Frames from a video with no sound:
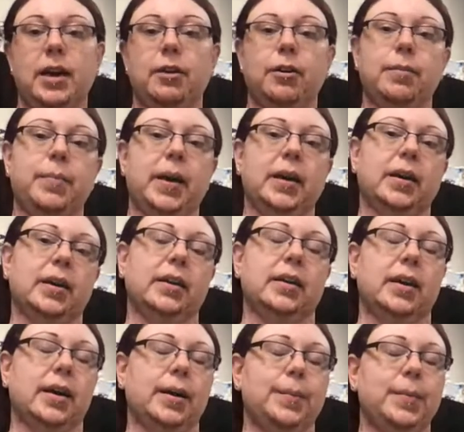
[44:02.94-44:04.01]
Arabic.
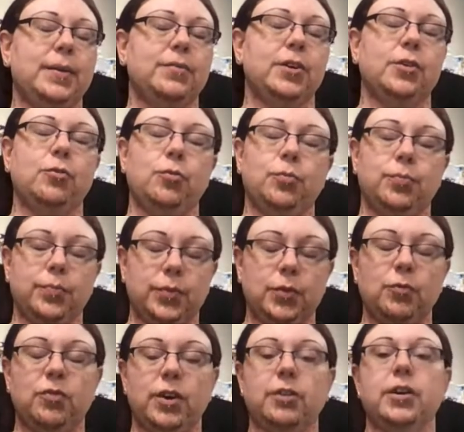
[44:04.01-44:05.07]
I have a
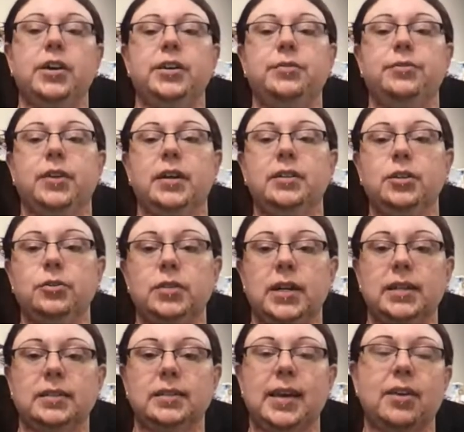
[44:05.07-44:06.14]
very good friend who
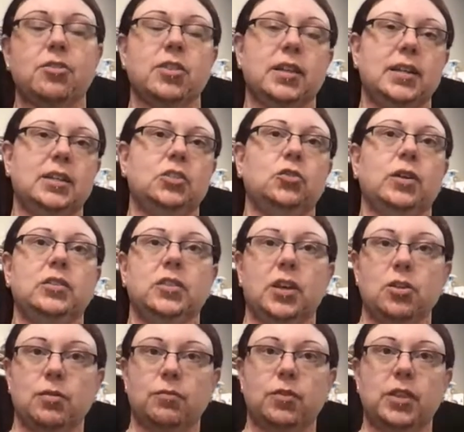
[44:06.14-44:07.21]
does. He actually does
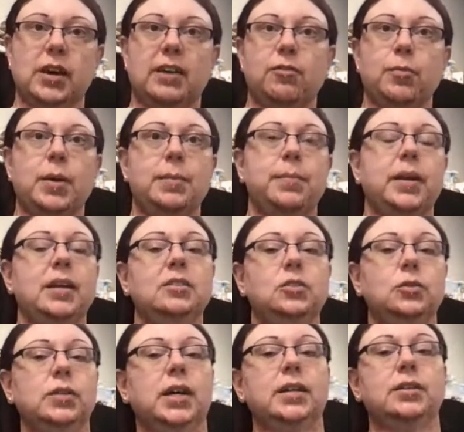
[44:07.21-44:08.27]
translation for the government, but I
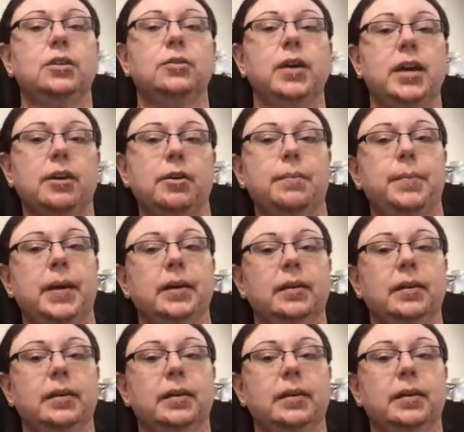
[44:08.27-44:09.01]
do not know Arabic.